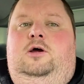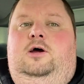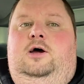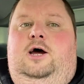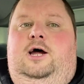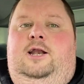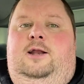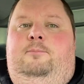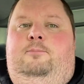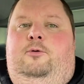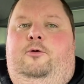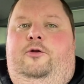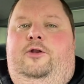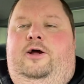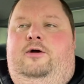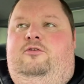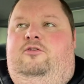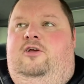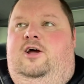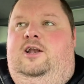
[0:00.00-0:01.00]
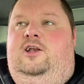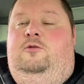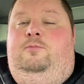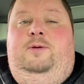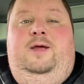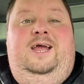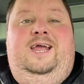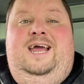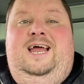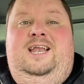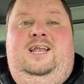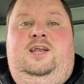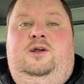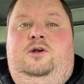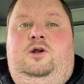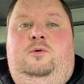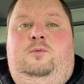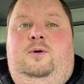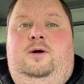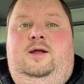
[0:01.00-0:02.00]
and then pull outside this bit again. I don't
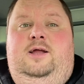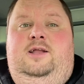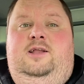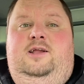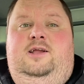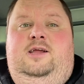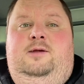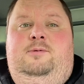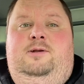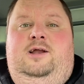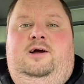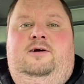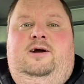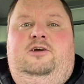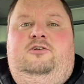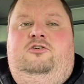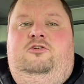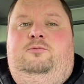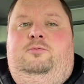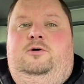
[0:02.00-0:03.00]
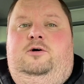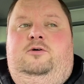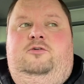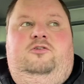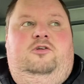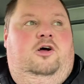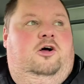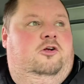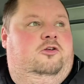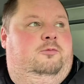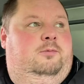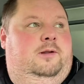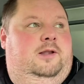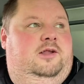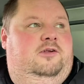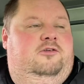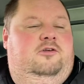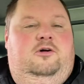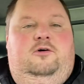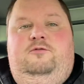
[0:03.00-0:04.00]
know what, give me directions, but it's a hospital.
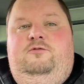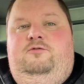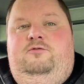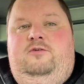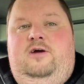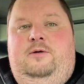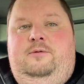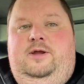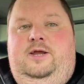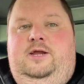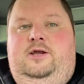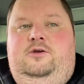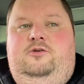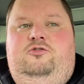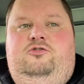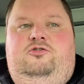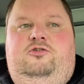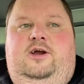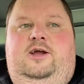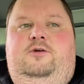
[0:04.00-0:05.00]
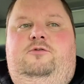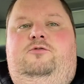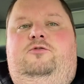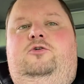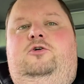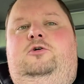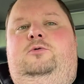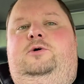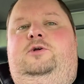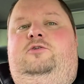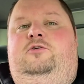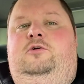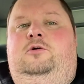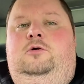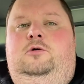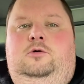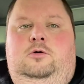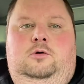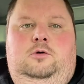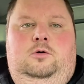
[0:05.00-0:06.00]
It's not very straightforward
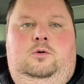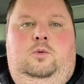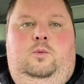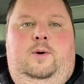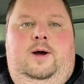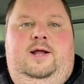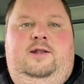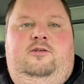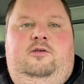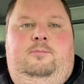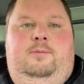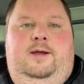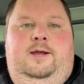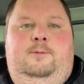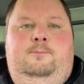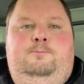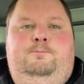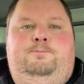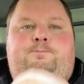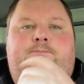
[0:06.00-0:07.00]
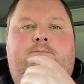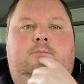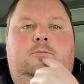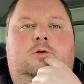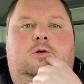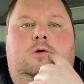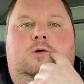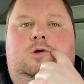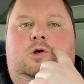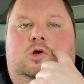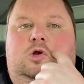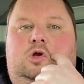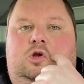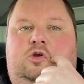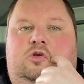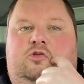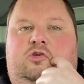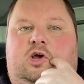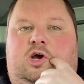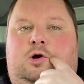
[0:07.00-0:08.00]
where to be.
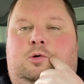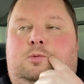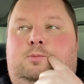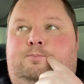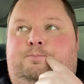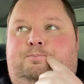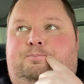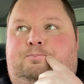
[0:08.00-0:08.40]
So